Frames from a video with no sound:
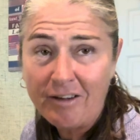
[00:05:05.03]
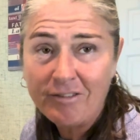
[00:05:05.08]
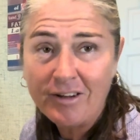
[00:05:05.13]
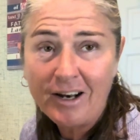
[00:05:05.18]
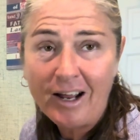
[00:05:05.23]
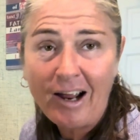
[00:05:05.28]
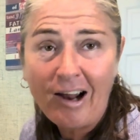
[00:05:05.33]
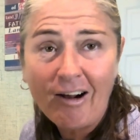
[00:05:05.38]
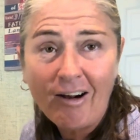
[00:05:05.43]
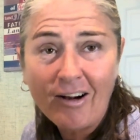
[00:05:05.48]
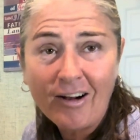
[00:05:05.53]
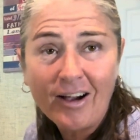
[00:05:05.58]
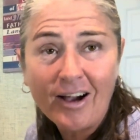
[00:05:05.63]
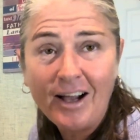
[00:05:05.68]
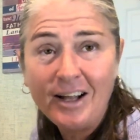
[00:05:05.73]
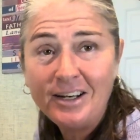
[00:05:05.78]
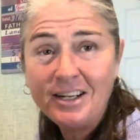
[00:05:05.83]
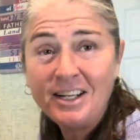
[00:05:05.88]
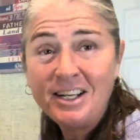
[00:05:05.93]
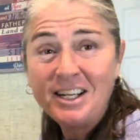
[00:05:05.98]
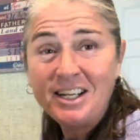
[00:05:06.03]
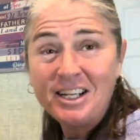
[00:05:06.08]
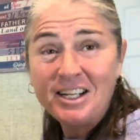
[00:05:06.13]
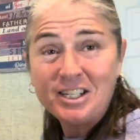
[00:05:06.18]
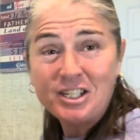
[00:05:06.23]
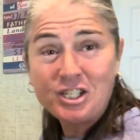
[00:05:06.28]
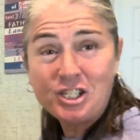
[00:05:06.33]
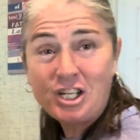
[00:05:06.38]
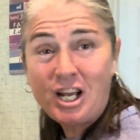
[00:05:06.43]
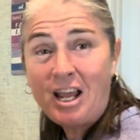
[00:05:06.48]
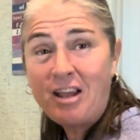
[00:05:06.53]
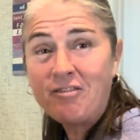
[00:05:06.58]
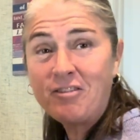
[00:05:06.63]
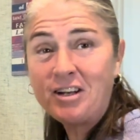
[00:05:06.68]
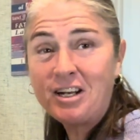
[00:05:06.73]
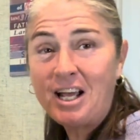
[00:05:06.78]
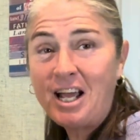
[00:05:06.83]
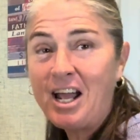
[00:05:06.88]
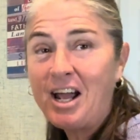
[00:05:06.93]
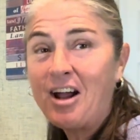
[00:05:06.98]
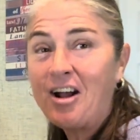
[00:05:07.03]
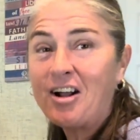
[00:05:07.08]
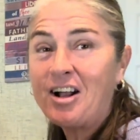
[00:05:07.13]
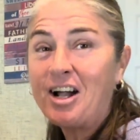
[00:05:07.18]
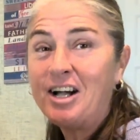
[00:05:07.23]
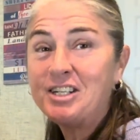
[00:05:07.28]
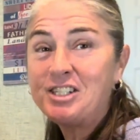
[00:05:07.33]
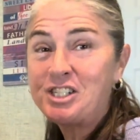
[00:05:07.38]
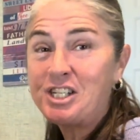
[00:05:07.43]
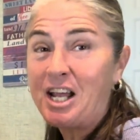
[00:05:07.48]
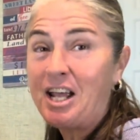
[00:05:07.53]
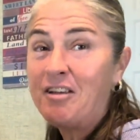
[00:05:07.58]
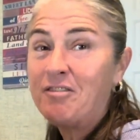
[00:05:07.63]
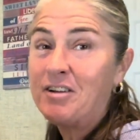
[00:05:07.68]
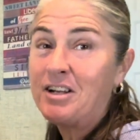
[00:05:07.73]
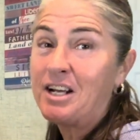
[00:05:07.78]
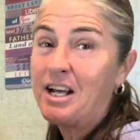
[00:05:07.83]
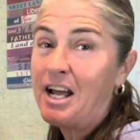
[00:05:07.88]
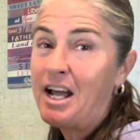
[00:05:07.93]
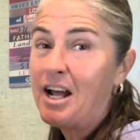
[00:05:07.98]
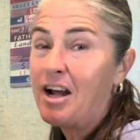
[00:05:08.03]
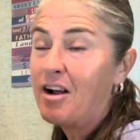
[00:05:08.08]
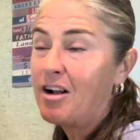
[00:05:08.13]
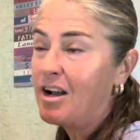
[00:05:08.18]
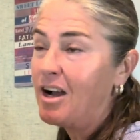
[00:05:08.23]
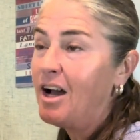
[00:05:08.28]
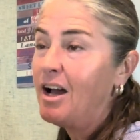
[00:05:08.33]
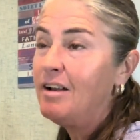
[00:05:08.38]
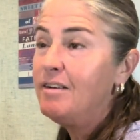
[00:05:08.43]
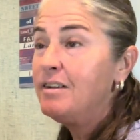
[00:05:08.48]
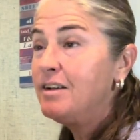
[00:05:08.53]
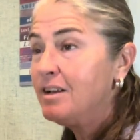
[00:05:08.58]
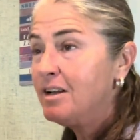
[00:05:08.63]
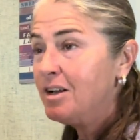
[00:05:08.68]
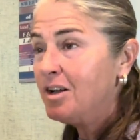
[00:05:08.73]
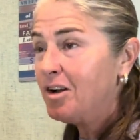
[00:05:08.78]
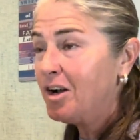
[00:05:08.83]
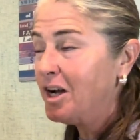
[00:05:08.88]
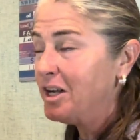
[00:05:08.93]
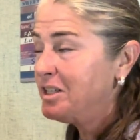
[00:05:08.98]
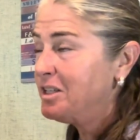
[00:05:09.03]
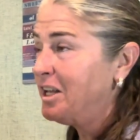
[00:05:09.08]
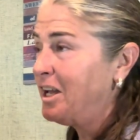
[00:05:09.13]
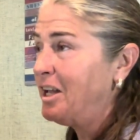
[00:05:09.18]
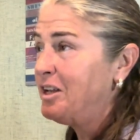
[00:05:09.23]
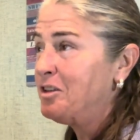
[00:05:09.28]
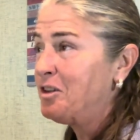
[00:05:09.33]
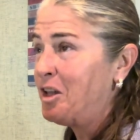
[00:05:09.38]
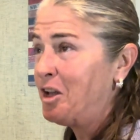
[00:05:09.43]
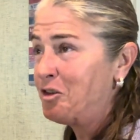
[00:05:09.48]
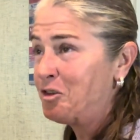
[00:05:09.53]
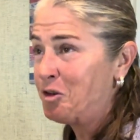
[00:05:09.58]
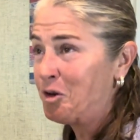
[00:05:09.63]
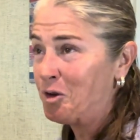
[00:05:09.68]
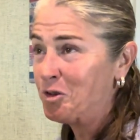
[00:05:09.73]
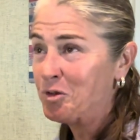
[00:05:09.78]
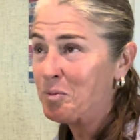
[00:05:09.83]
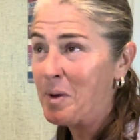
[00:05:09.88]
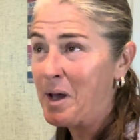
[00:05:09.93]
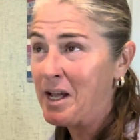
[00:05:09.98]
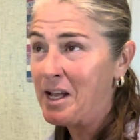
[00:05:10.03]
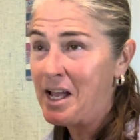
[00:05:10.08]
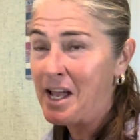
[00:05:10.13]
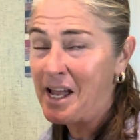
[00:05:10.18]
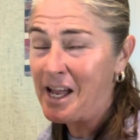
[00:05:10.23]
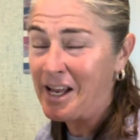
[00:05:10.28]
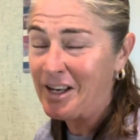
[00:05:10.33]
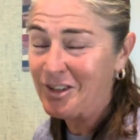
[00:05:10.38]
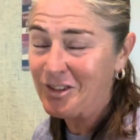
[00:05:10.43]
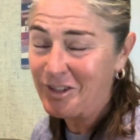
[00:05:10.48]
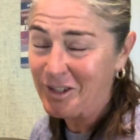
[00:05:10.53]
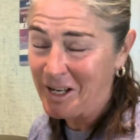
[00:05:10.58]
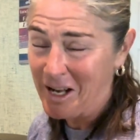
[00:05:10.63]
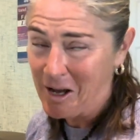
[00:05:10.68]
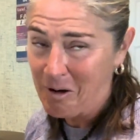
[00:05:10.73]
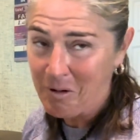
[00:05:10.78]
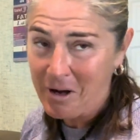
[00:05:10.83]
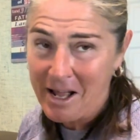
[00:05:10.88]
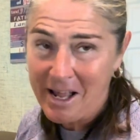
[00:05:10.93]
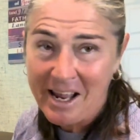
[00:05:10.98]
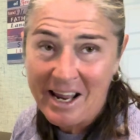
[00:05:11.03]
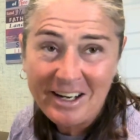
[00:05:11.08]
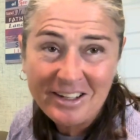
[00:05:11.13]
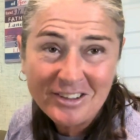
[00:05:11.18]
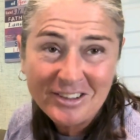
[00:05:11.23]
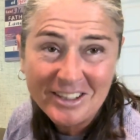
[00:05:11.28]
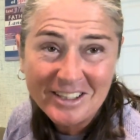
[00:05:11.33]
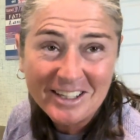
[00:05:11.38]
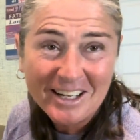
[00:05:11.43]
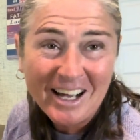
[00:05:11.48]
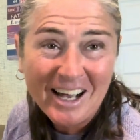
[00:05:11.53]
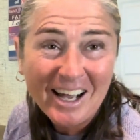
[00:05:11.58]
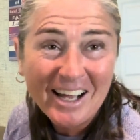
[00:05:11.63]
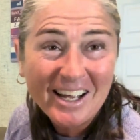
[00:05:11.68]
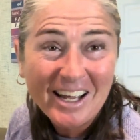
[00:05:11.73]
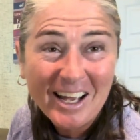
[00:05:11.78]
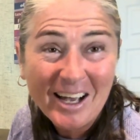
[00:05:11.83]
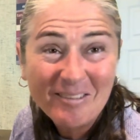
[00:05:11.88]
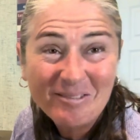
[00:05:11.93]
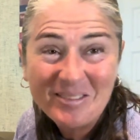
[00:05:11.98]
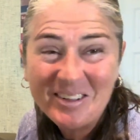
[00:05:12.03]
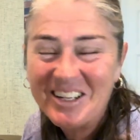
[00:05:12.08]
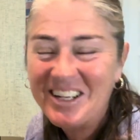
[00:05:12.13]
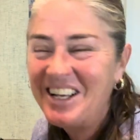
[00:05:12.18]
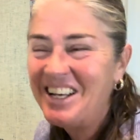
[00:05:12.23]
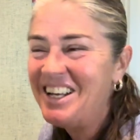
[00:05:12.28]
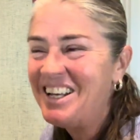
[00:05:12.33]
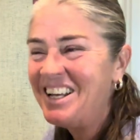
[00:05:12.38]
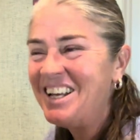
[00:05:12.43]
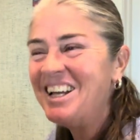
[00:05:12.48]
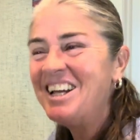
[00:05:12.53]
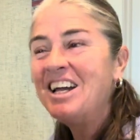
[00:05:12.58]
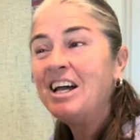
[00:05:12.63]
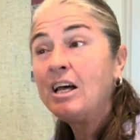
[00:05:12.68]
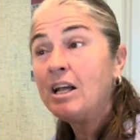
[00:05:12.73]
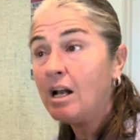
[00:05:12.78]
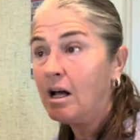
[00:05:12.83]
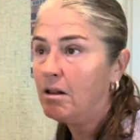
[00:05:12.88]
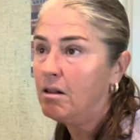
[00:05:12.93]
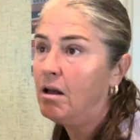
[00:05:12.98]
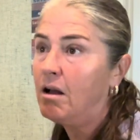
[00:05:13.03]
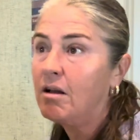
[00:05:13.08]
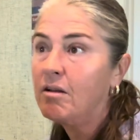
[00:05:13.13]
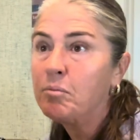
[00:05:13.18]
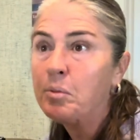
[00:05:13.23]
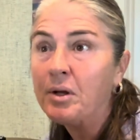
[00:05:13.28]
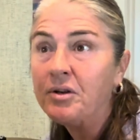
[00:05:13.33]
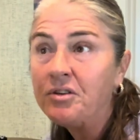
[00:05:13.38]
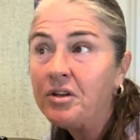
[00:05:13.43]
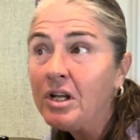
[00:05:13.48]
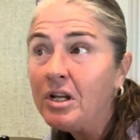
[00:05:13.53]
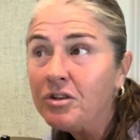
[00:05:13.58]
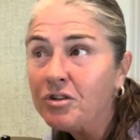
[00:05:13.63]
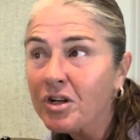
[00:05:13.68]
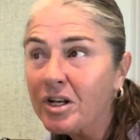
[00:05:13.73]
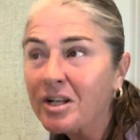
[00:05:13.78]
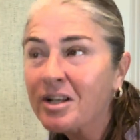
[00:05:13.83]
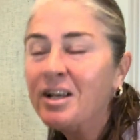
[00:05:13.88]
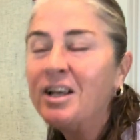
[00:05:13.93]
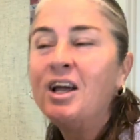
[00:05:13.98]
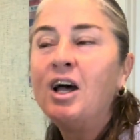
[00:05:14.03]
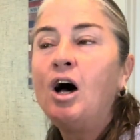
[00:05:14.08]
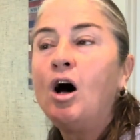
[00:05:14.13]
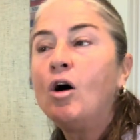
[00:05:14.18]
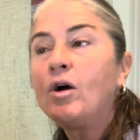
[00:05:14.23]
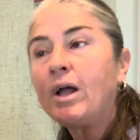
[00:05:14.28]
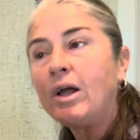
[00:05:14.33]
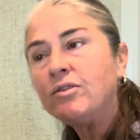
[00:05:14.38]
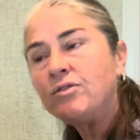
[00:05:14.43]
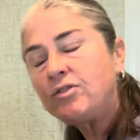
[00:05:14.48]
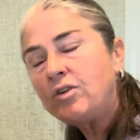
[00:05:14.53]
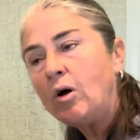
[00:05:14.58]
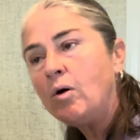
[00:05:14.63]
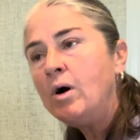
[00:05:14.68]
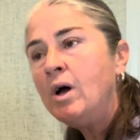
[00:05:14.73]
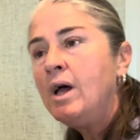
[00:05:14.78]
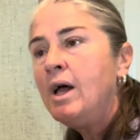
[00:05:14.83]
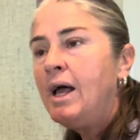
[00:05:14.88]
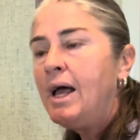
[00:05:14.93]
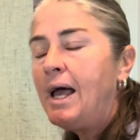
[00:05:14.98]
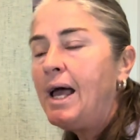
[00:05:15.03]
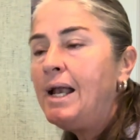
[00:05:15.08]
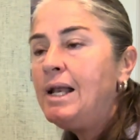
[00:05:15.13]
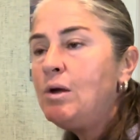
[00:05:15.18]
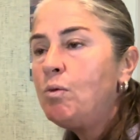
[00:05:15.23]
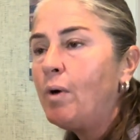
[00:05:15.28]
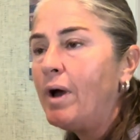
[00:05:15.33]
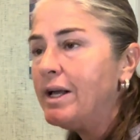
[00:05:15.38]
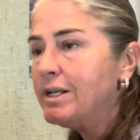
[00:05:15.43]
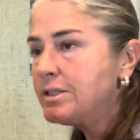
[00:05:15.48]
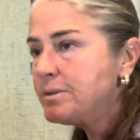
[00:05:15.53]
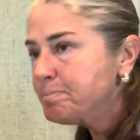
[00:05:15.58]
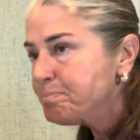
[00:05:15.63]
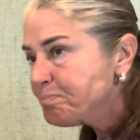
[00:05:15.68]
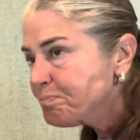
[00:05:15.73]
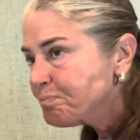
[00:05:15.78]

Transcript: and a haircut. Shave and a haircut, shave and a haircut. Right? That shows my age and how ancient I am and how long I've been teaching. Okay, so anyways,